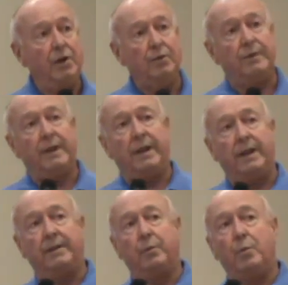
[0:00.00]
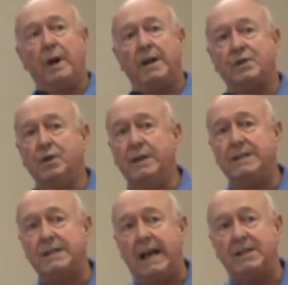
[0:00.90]
You, you, as soon
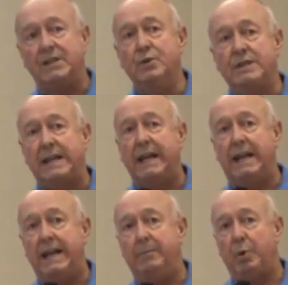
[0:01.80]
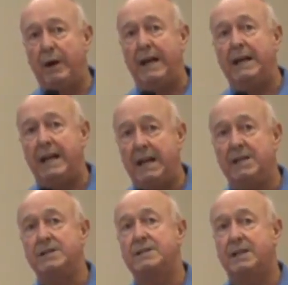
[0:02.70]
as as soon as Kennedy put in
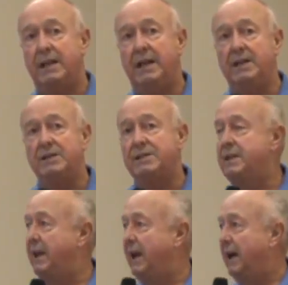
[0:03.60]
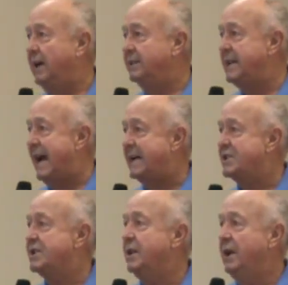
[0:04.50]
his his uh,
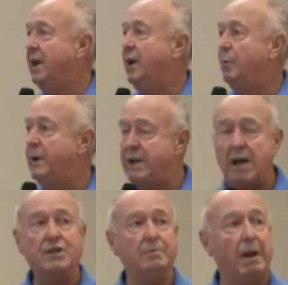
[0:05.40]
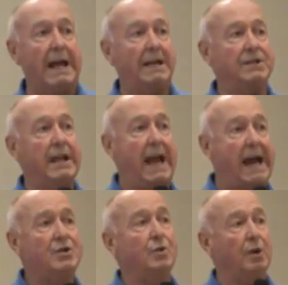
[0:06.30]
tax reduction plans, the
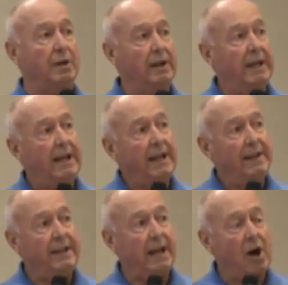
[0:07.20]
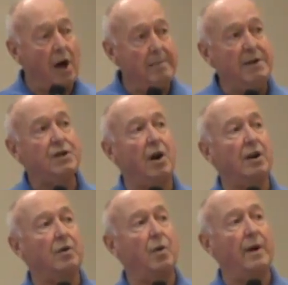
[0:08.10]
actual the economy
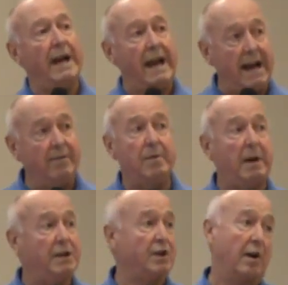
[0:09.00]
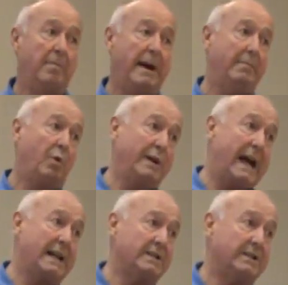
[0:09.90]
started growing and everybody started paying more
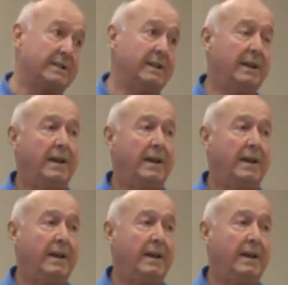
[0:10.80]
taxes.